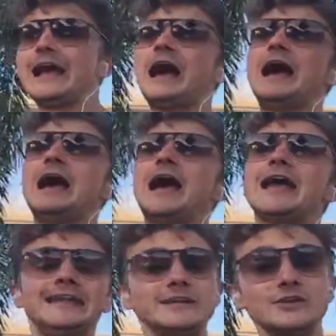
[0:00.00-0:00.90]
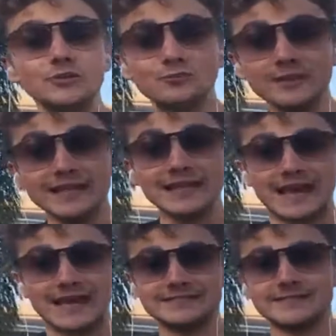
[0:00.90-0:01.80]
I didn't
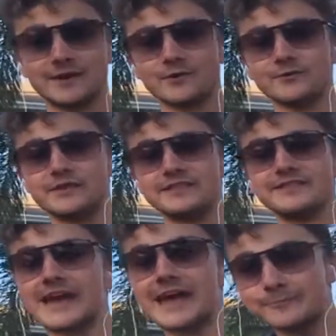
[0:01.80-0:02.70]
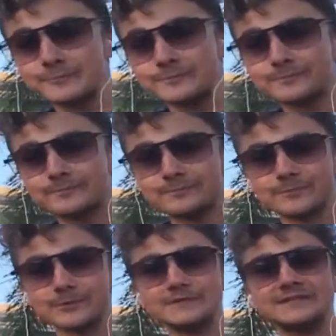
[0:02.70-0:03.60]
realize, though, that that
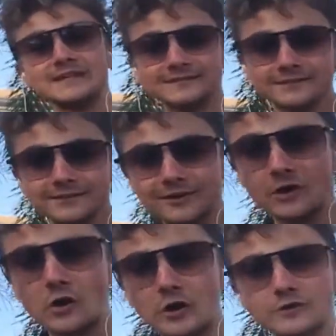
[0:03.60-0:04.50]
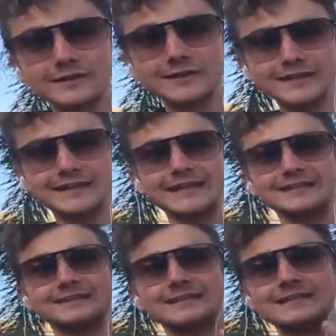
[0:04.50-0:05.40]
particular car,
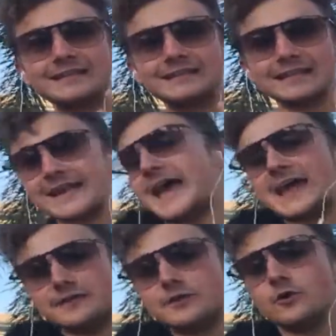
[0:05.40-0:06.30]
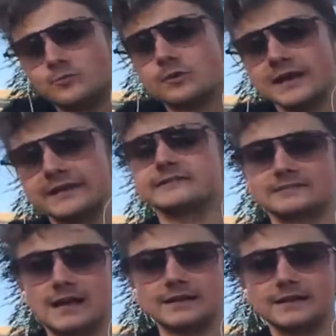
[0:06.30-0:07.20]
like, had no brakes
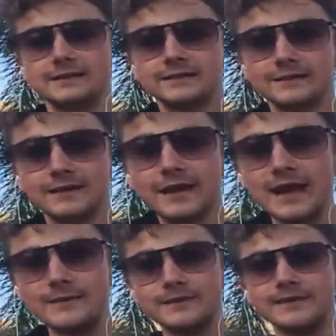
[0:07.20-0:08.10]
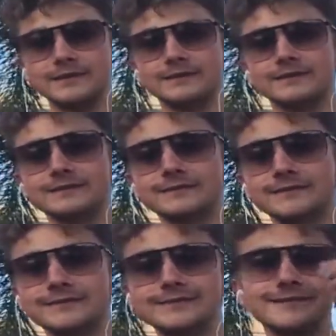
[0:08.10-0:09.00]
on it. I mean,
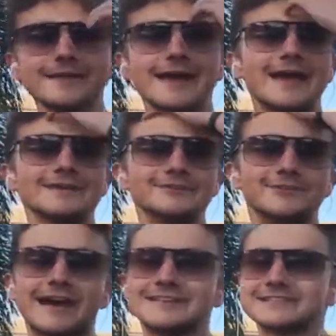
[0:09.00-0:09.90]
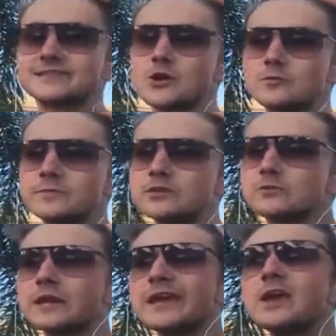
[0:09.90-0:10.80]
you guys told me, you
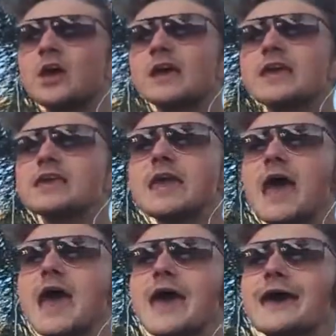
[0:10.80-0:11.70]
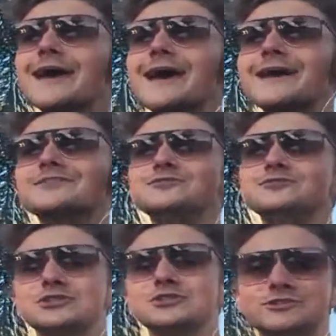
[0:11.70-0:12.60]
were like, yeah, you
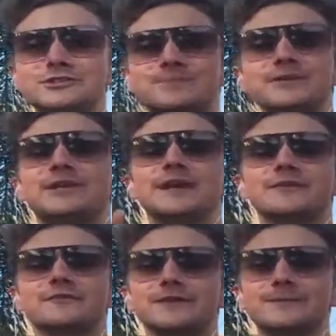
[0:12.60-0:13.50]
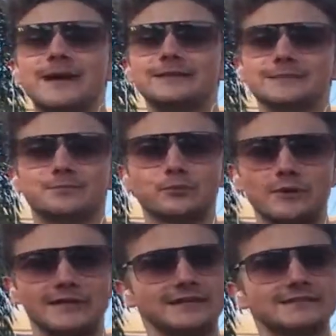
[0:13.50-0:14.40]
should just be careful about the
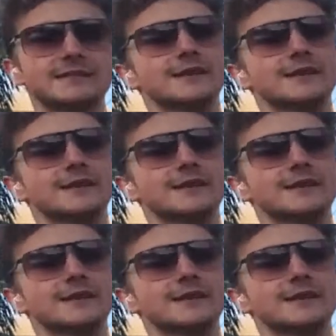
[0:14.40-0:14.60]
brakes.